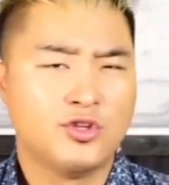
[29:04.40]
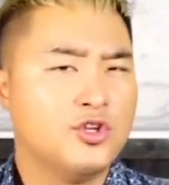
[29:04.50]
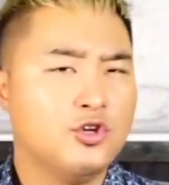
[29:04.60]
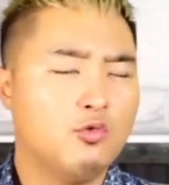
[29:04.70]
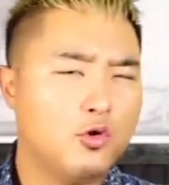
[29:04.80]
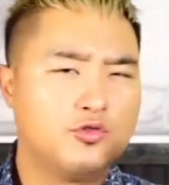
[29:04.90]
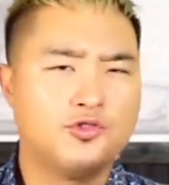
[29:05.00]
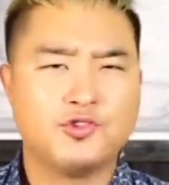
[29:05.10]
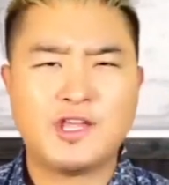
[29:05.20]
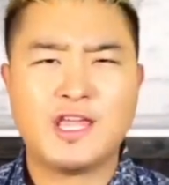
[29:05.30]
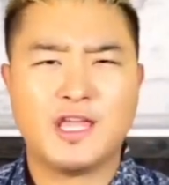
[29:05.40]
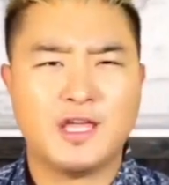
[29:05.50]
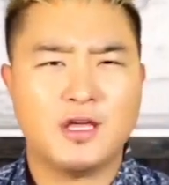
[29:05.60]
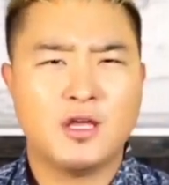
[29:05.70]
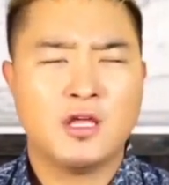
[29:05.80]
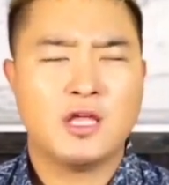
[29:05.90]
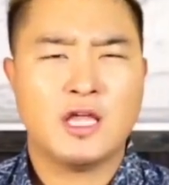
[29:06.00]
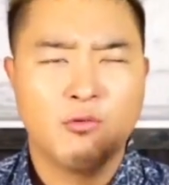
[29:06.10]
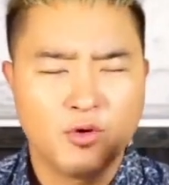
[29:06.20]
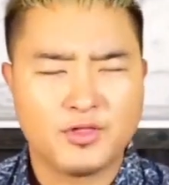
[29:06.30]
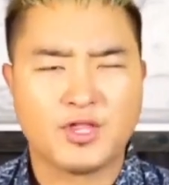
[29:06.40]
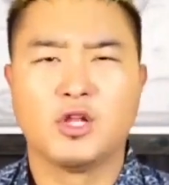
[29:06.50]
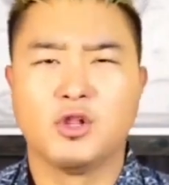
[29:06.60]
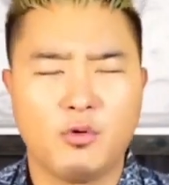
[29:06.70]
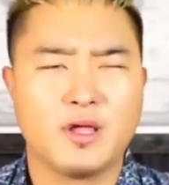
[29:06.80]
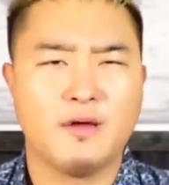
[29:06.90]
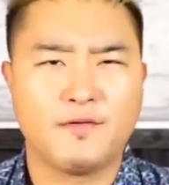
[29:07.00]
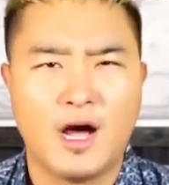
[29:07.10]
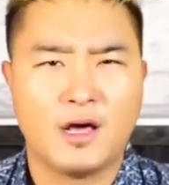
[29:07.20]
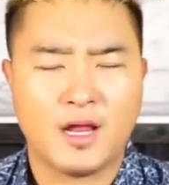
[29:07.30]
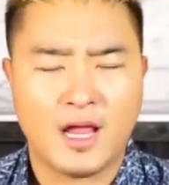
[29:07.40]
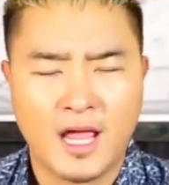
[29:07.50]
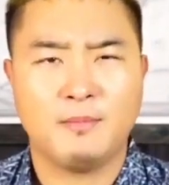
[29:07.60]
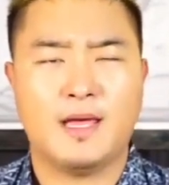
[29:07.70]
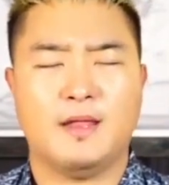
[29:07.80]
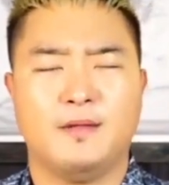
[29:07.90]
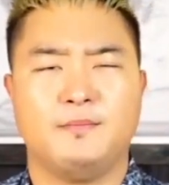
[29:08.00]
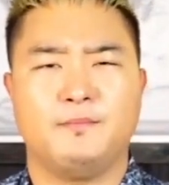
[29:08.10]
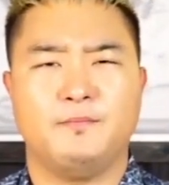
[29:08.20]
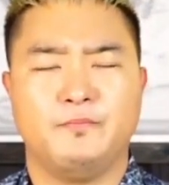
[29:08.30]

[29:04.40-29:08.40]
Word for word: you will see with the glory of God. Amen.